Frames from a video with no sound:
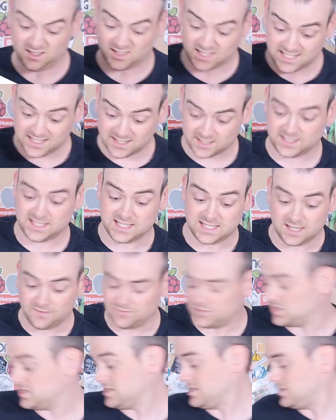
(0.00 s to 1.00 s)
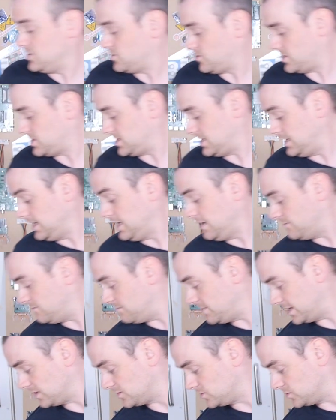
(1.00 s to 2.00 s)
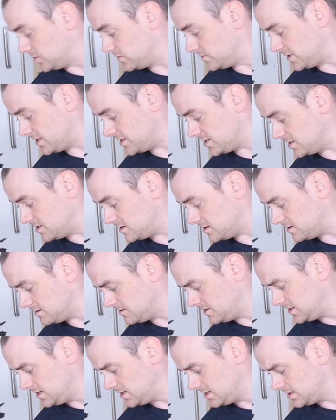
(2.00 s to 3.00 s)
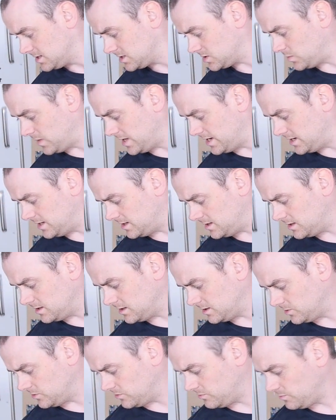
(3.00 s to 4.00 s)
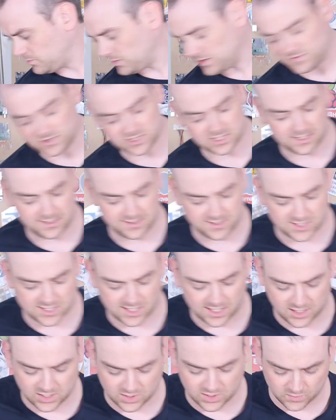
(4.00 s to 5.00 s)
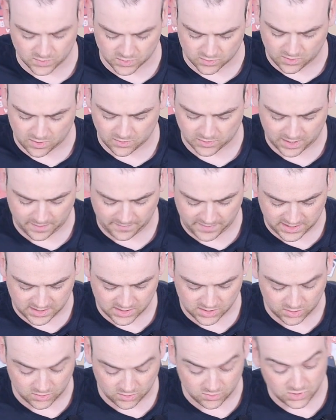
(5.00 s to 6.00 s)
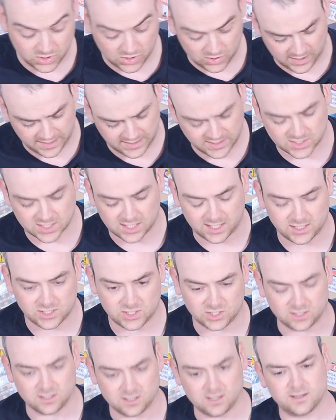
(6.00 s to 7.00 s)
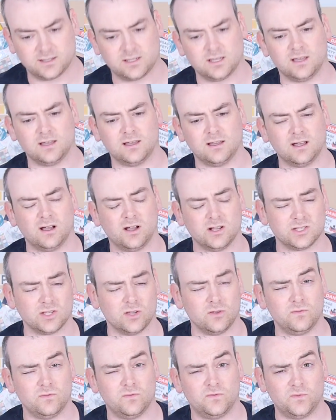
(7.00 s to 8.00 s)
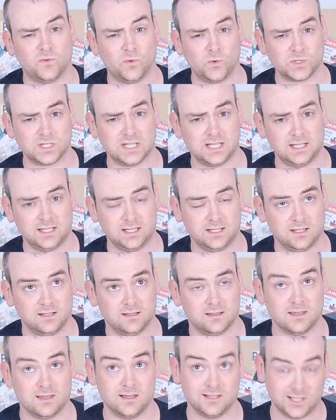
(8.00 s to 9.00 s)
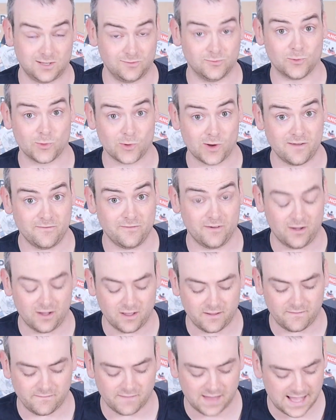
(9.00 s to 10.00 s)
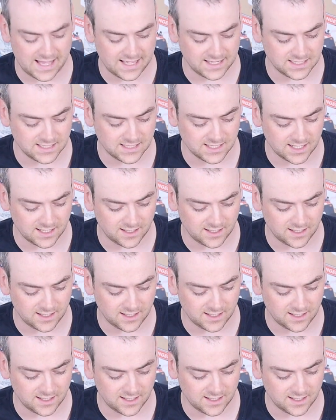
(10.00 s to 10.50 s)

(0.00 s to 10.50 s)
1997 is an interesting year for medical devices that's when uh, a lot of previous legislation was rolled up into new legislation like uh, ISO 40, 13485 and